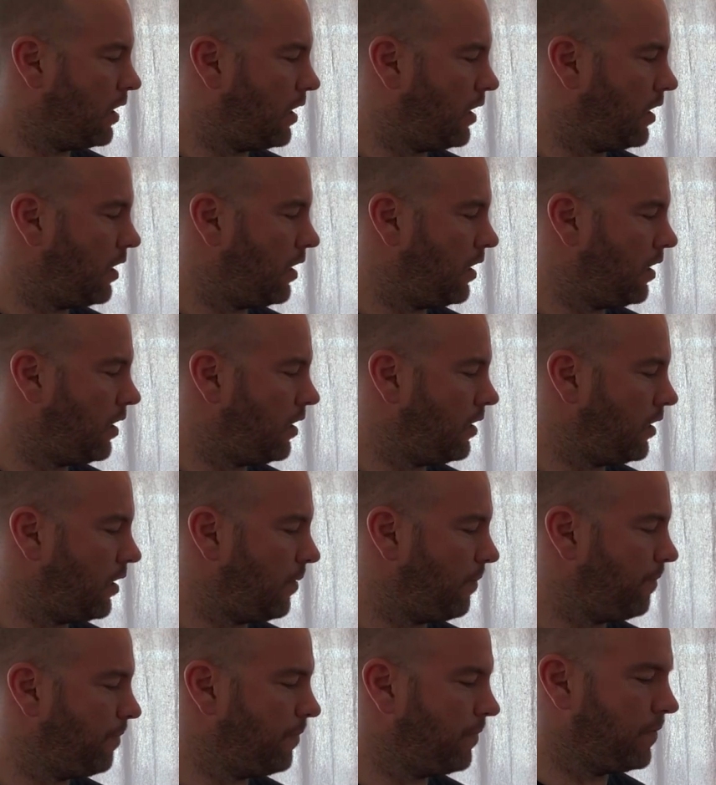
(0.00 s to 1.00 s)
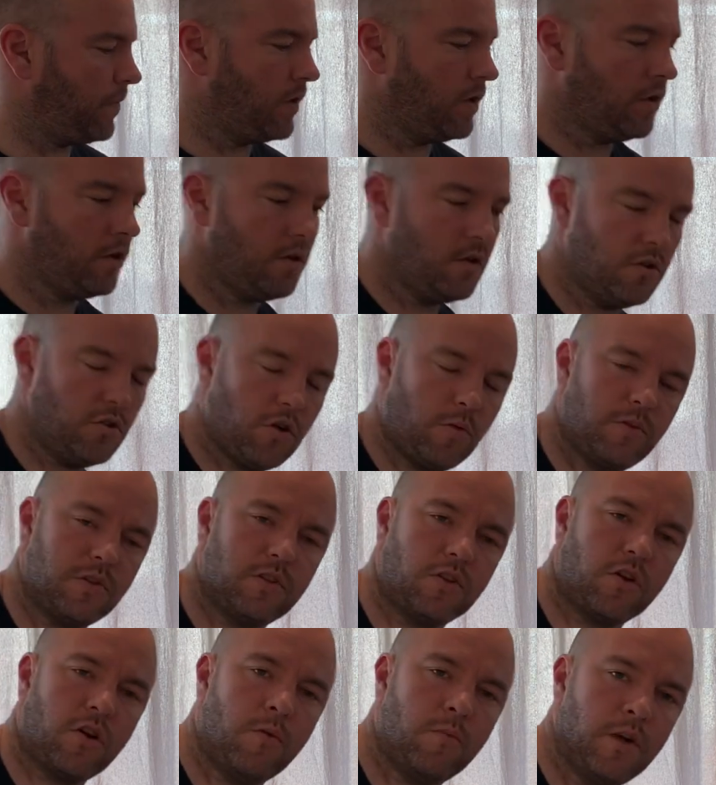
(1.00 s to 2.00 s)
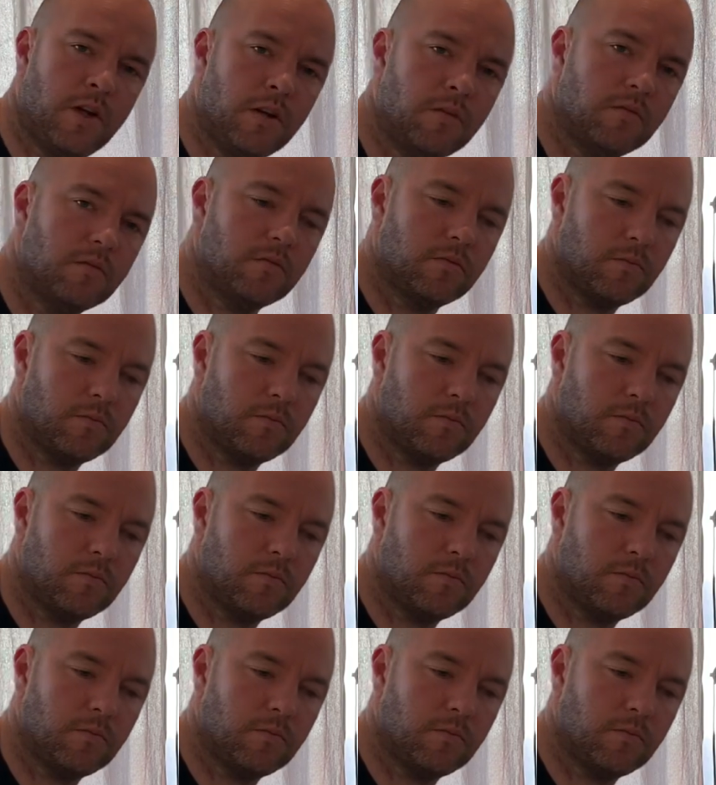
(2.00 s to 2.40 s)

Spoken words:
And yeah, drop us a comment,